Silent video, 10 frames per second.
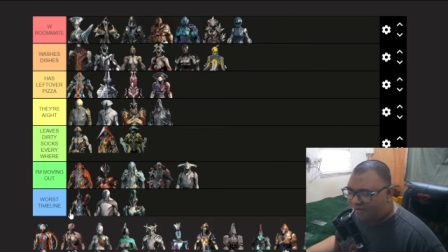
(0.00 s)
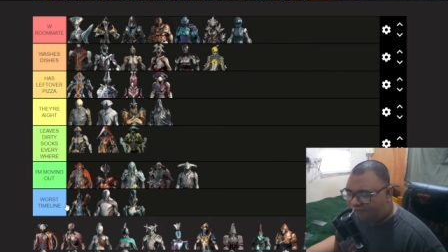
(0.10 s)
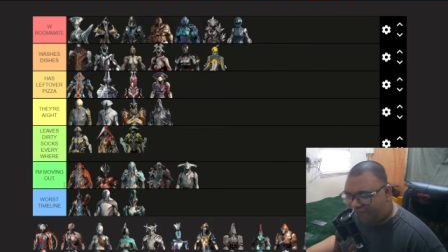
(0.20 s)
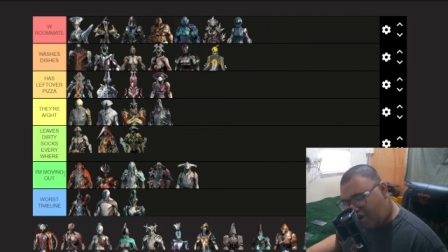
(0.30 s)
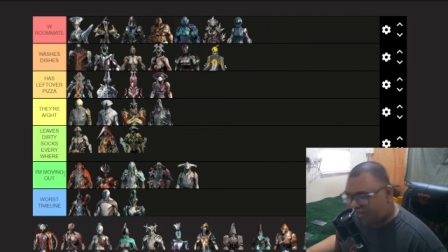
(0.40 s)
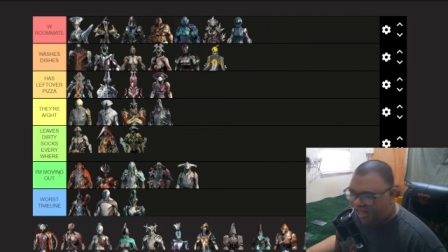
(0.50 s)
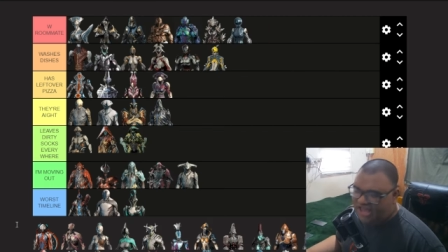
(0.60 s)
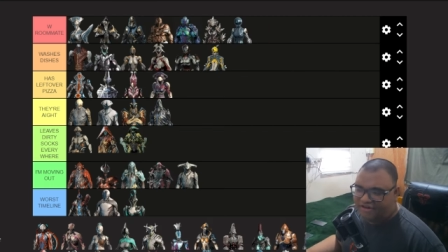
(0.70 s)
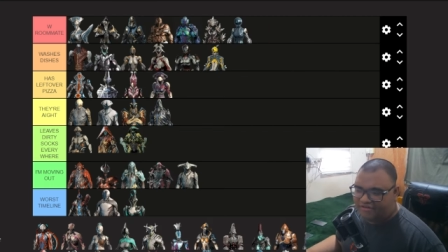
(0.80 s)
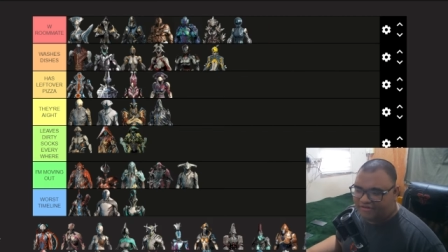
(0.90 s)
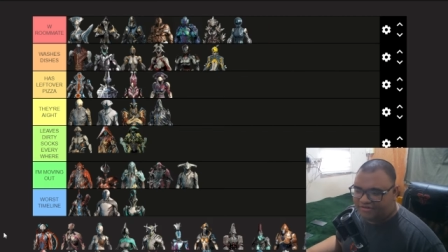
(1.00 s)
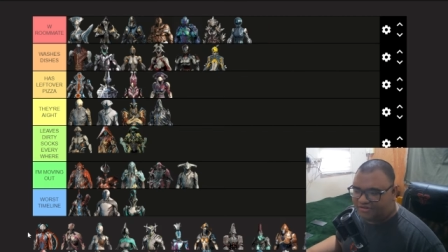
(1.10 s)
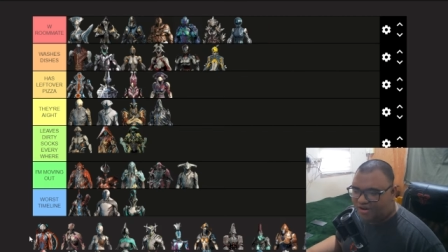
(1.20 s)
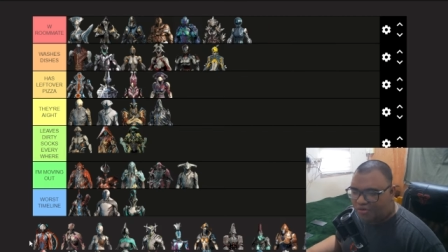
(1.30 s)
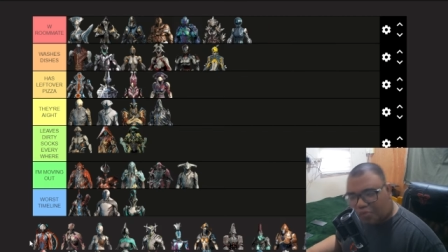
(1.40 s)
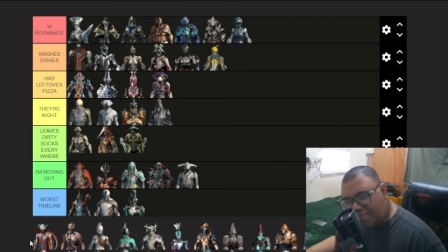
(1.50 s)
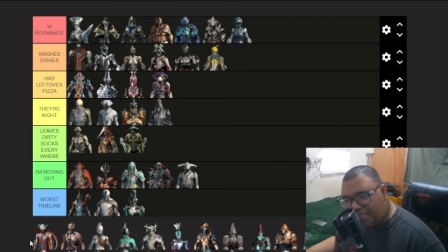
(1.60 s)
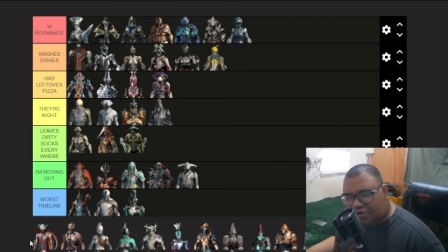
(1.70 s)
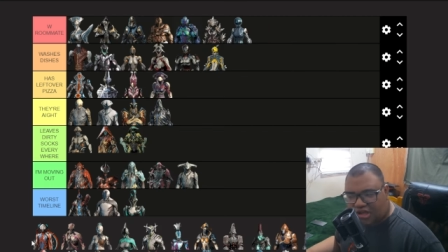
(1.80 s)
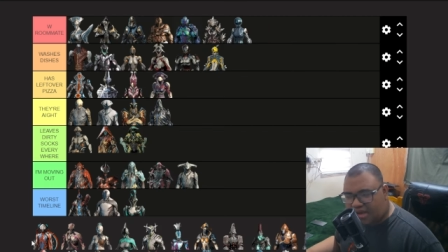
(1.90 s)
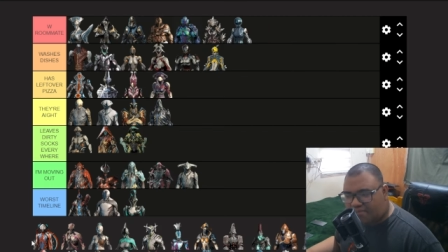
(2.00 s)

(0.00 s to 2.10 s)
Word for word: Fuck the haters. We're putting him